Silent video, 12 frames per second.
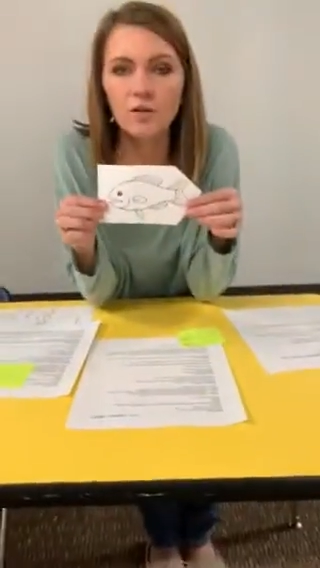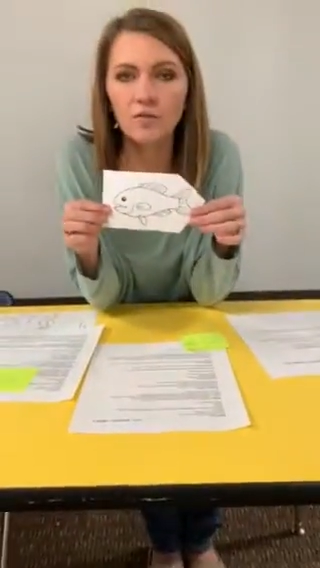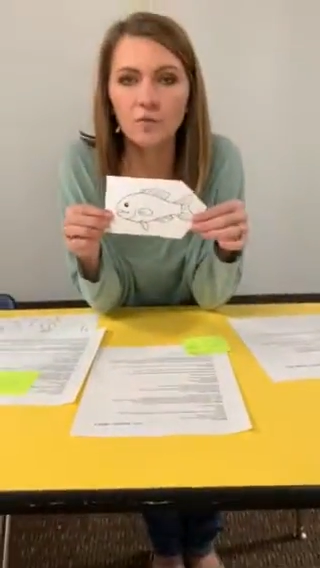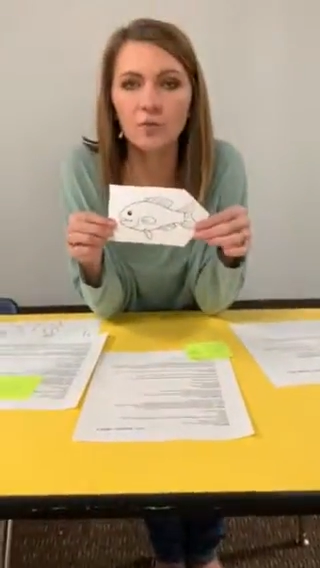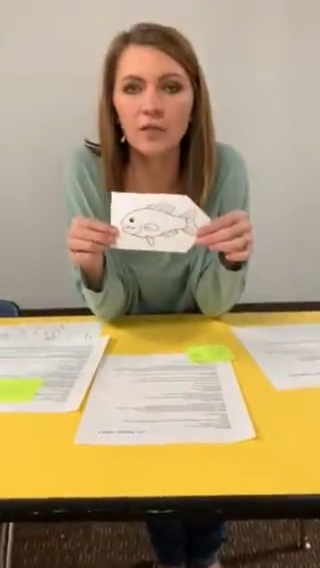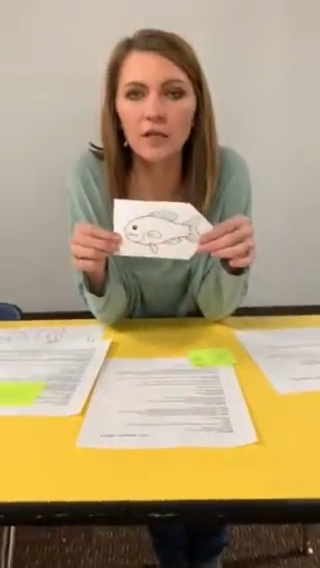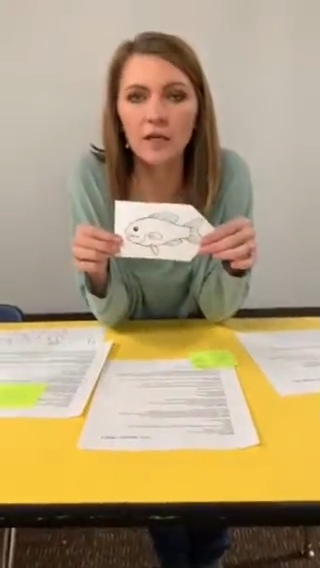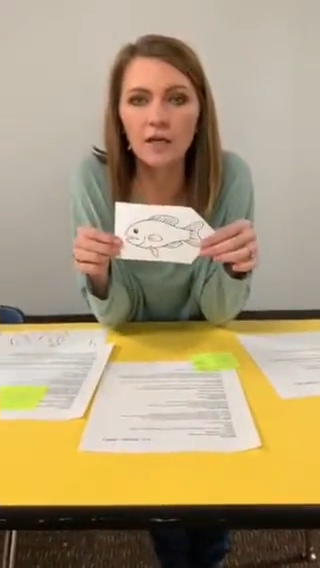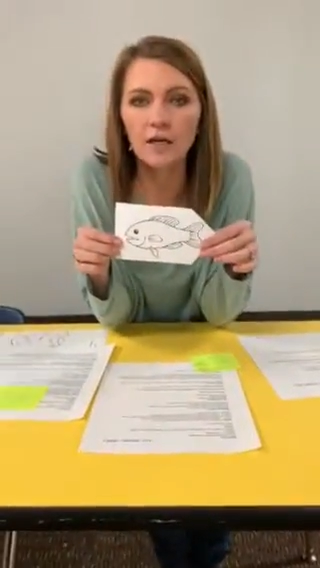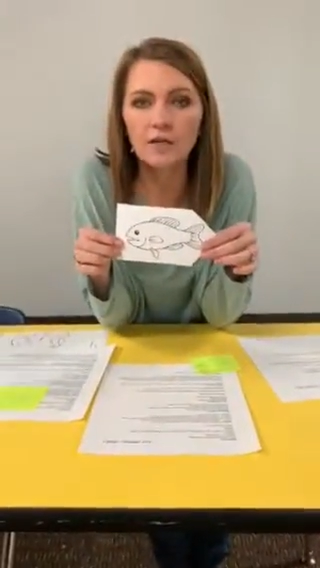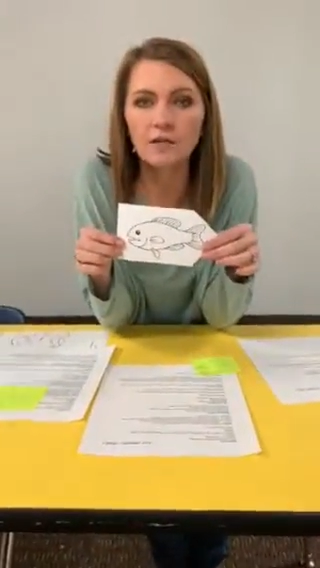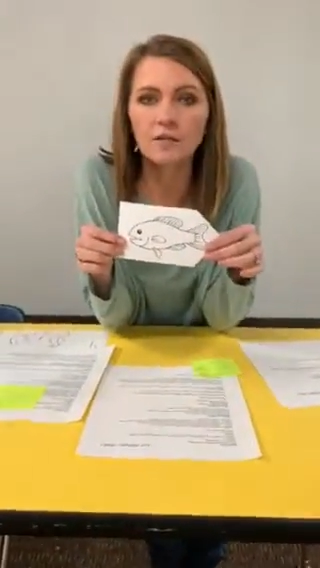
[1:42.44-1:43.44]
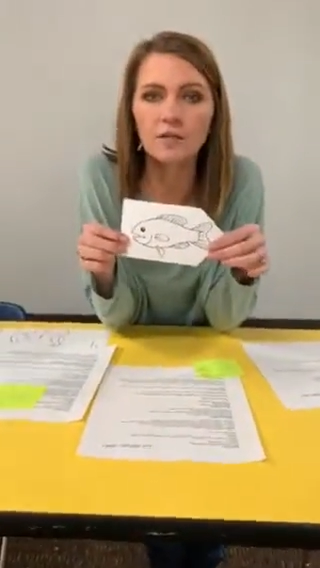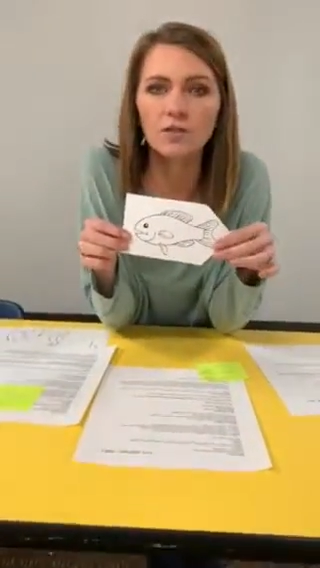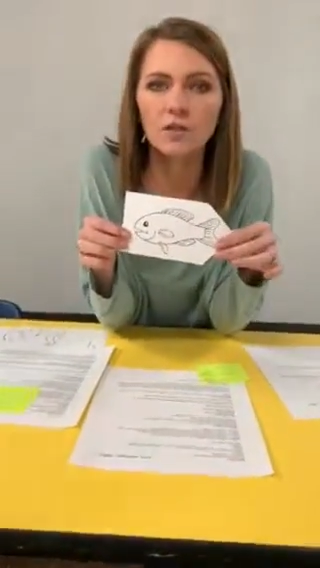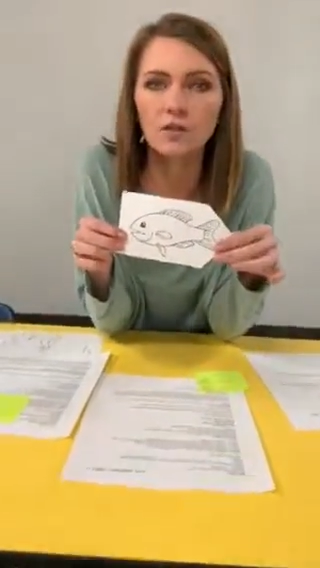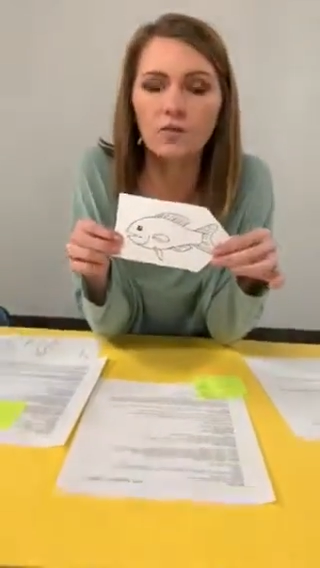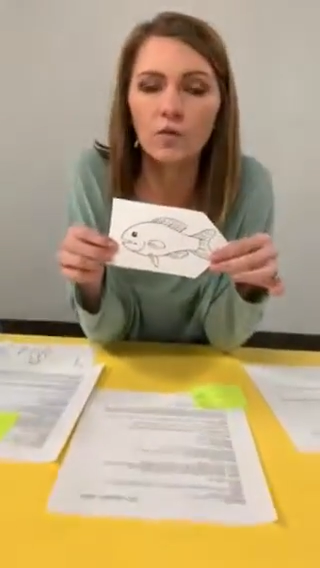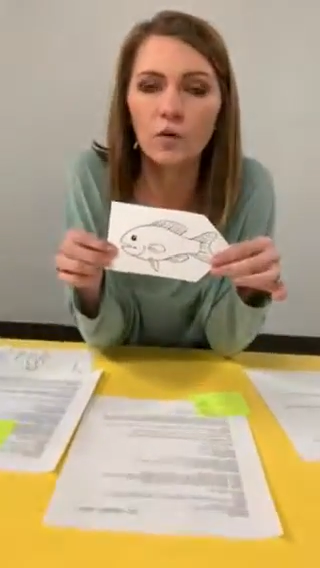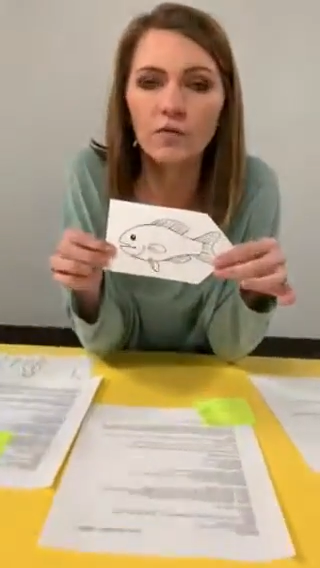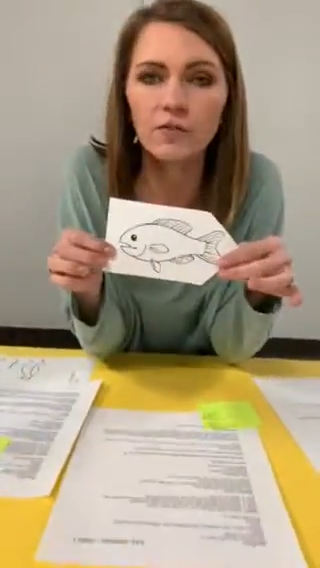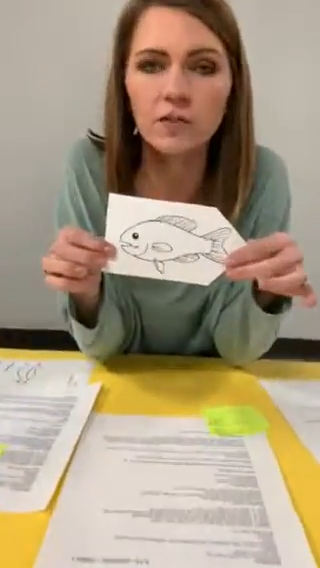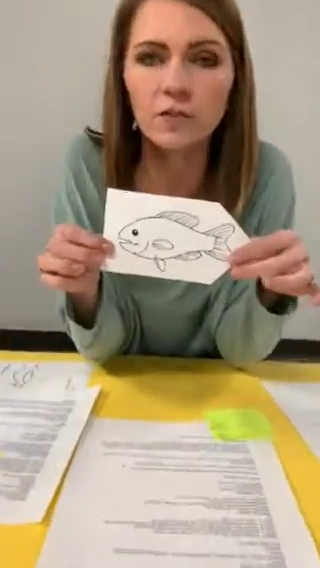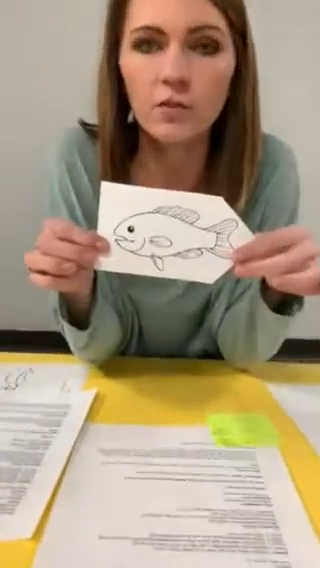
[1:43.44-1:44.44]
have to pre-cut. There's like 4
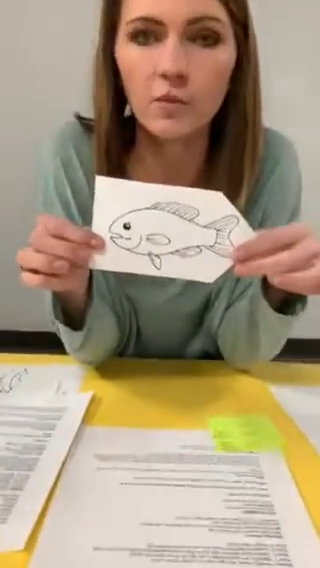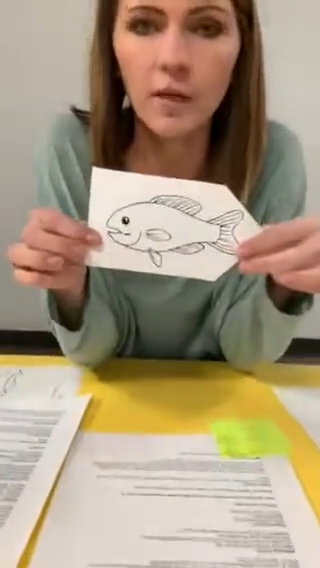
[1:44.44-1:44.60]
fish to a